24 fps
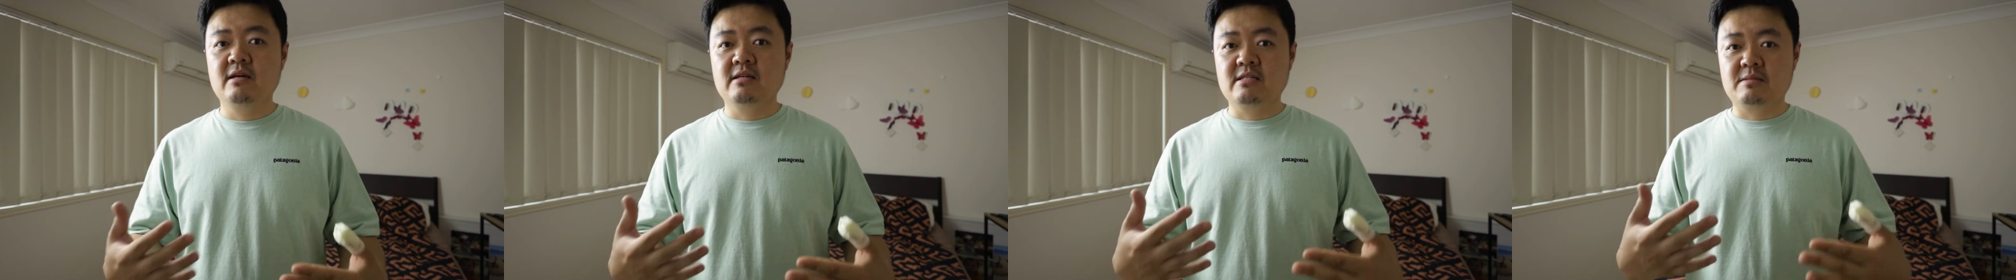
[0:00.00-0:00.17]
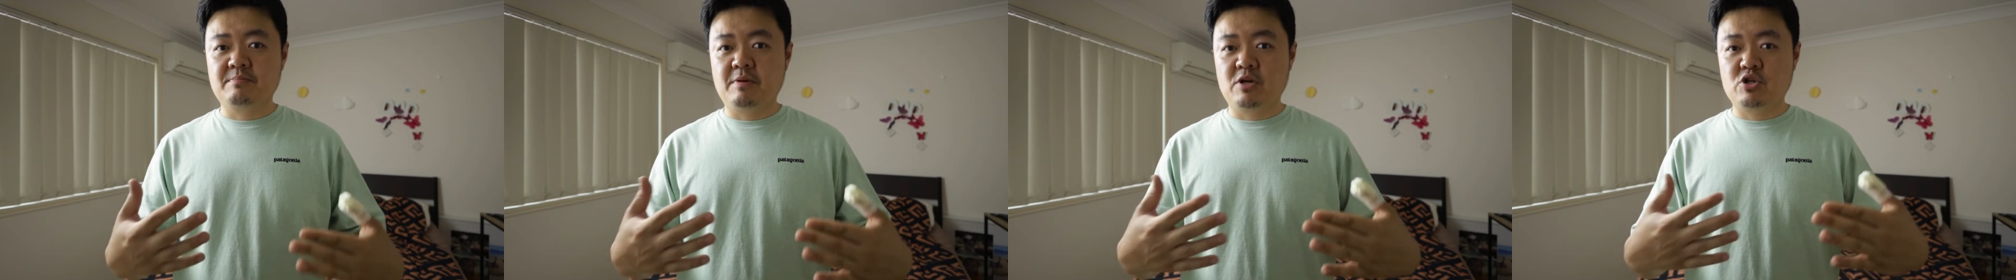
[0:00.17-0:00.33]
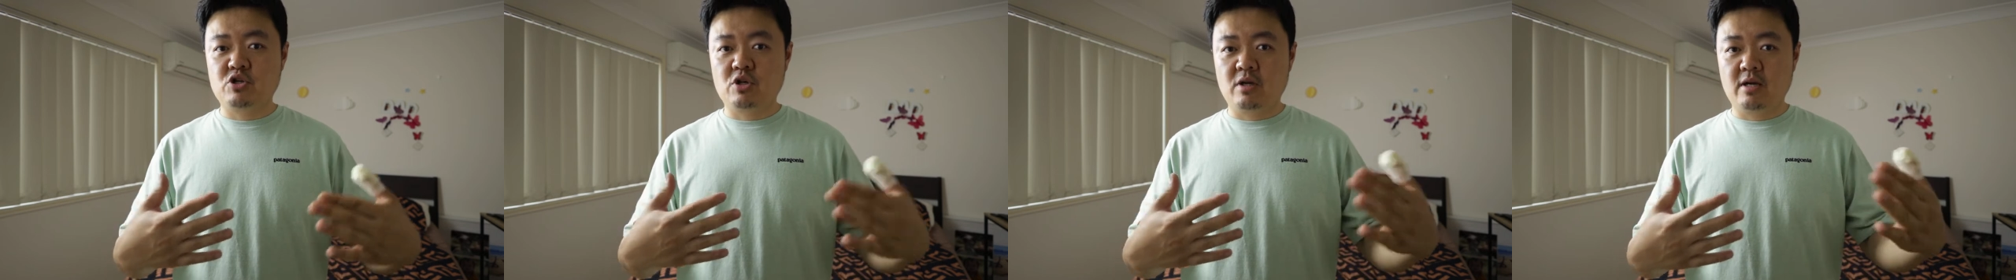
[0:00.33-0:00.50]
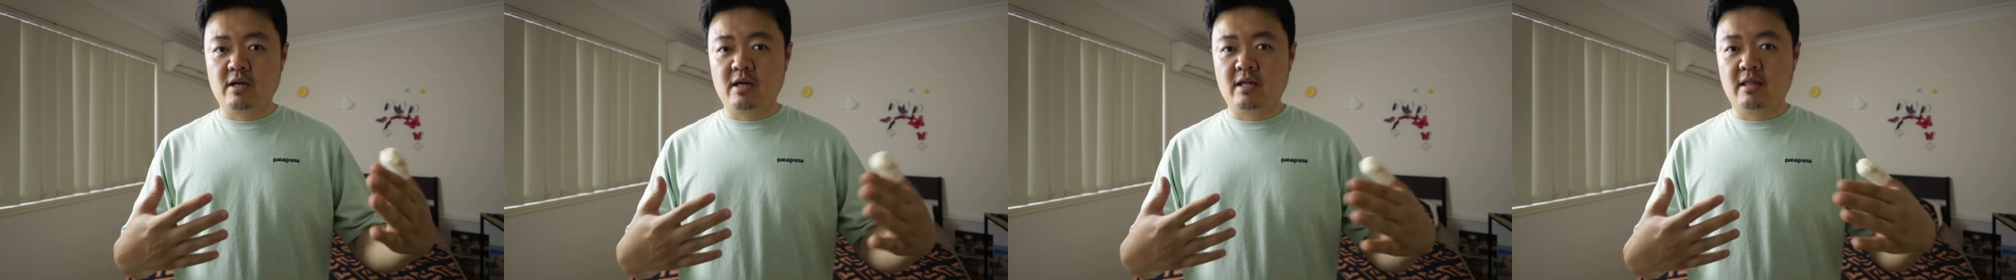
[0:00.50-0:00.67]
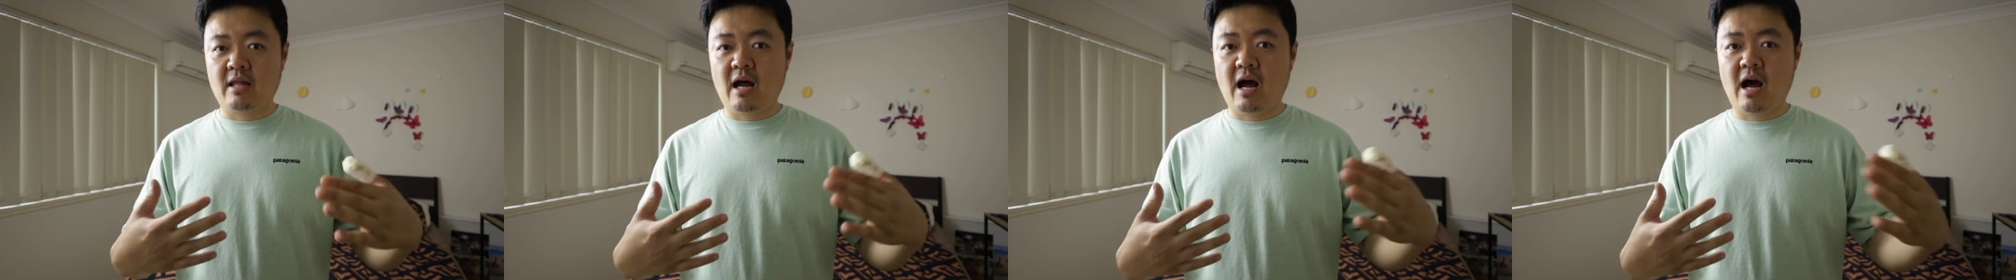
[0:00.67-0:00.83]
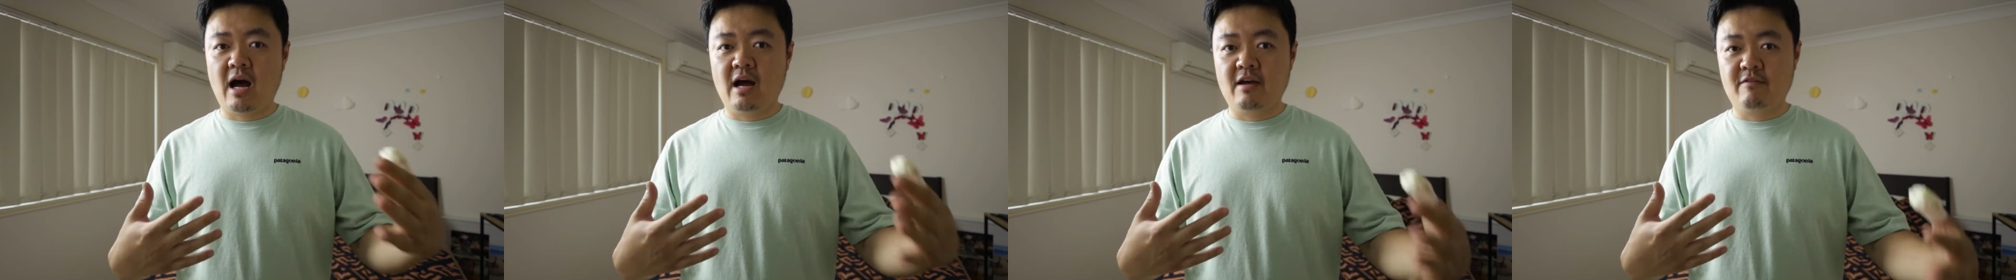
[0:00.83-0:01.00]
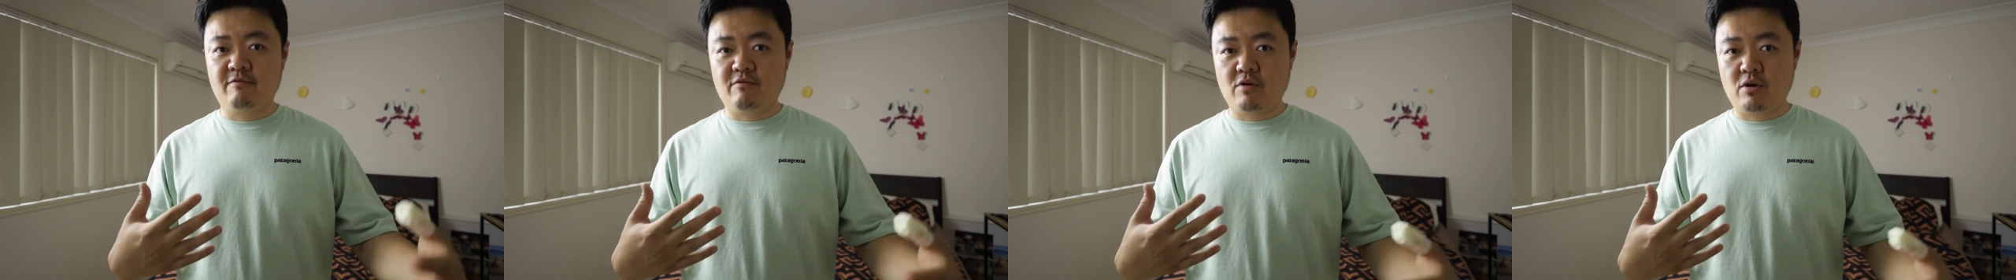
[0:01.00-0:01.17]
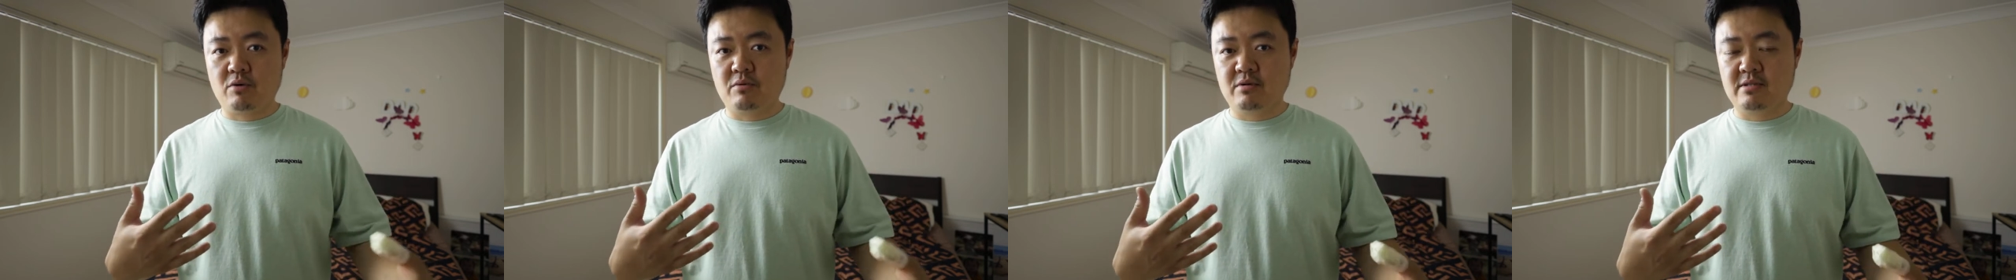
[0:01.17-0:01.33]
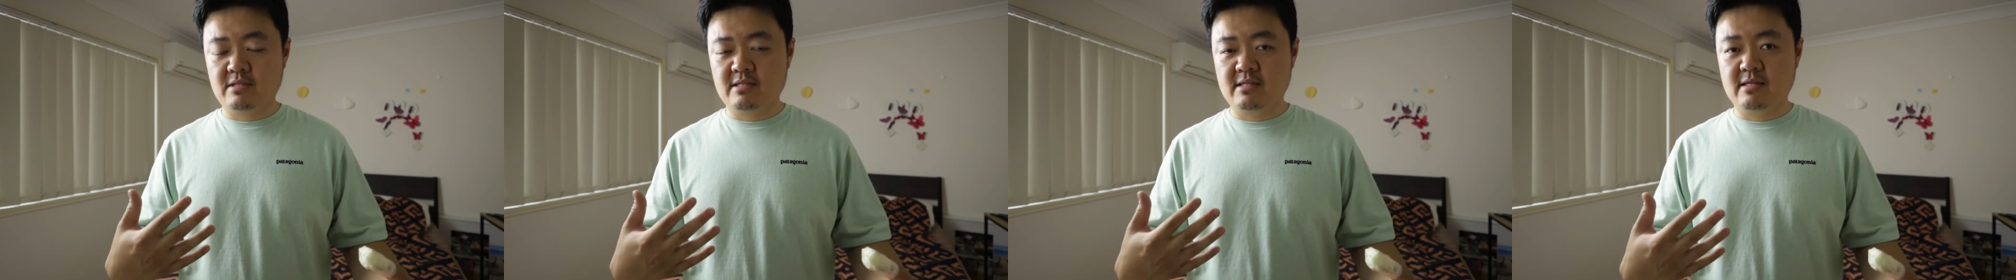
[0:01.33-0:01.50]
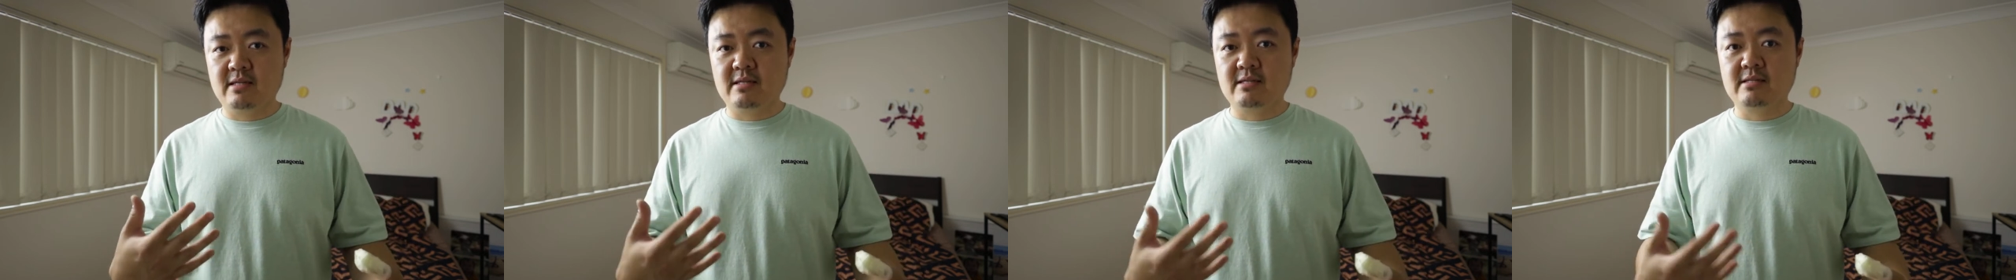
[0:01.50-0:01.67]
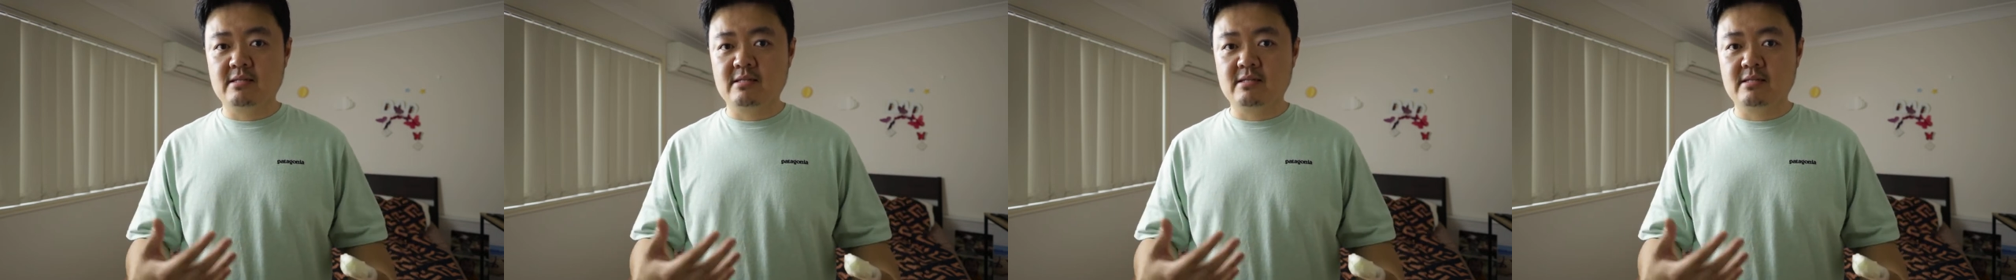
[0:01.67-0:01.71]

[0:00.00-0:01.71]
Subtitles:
especially in the high frequency.